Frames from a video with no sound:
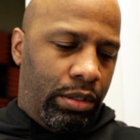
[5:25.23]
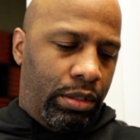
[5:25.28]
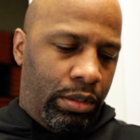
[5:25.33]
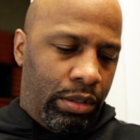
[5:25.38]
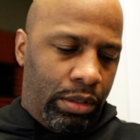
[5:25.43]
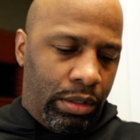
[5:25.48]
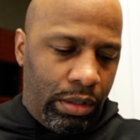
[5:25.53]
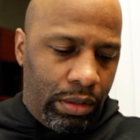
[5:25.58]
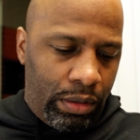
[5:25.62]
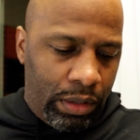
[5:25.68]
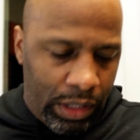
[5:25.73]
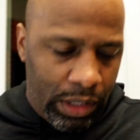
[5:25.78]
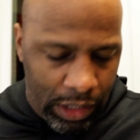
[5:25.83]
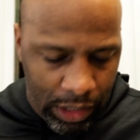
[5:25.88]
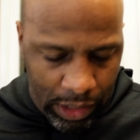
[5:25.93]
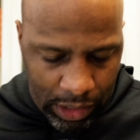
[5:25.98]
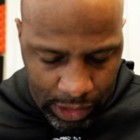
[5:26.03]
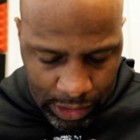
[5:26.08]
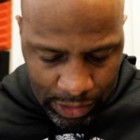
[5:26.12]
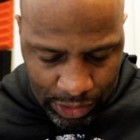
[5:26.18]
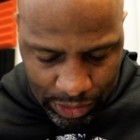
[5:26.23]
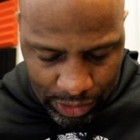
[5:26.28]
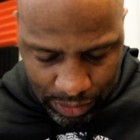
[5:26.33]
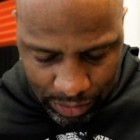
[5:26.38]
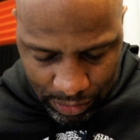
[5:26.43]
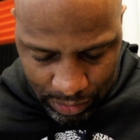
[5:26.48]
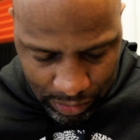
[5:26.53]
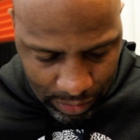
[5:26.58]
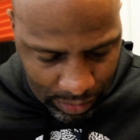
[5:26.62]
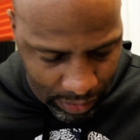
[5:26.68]
Oh gosh,
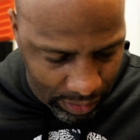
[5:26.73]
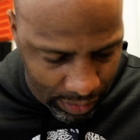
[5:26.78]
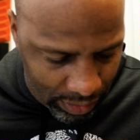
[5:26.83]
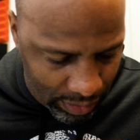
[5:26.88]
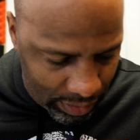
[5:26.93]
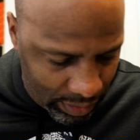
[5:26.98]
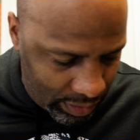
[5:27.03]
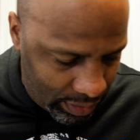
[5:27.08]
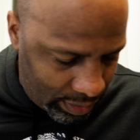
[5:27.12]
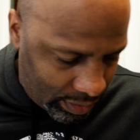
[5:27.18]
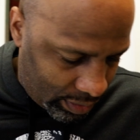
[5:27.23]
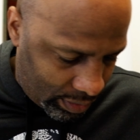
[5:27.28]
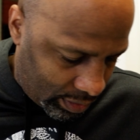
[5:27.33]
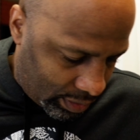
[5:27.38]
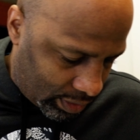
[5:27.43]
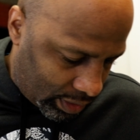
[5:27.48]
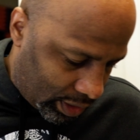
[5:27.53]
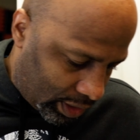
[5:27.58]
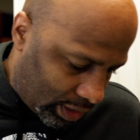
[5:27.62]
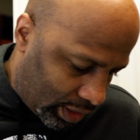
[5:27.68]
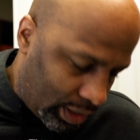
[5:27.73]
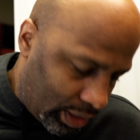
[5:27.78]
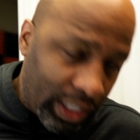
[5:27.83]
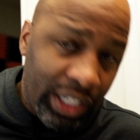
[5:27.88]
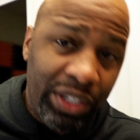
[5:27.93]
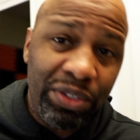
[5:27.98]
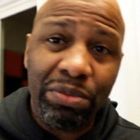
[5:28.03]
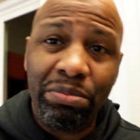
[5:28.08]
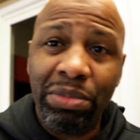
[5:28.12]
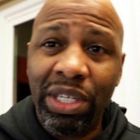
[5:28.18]

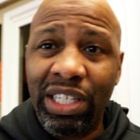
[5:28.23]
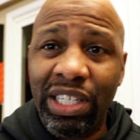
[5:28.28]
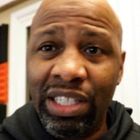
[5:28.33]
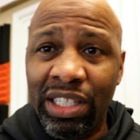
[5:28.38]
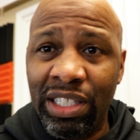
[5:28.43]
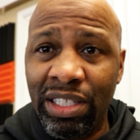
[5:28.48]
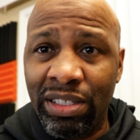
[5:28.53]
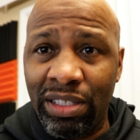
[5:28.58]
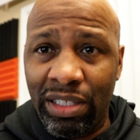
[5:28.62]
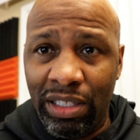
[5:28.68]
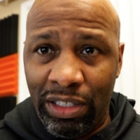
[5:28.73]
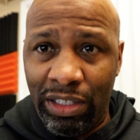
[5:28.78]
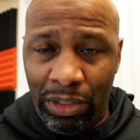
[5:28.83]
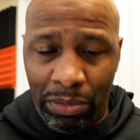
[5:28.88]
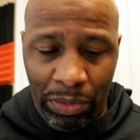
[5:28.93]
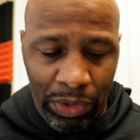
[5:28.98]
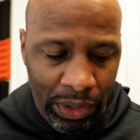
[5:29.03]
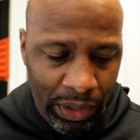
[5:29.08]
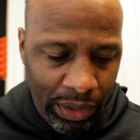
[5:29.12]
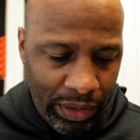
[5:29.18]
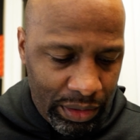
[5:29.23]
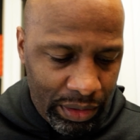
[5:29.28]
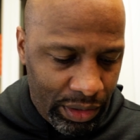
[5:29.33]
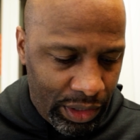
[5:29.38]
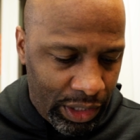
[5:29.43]
they don't make it easy anymore.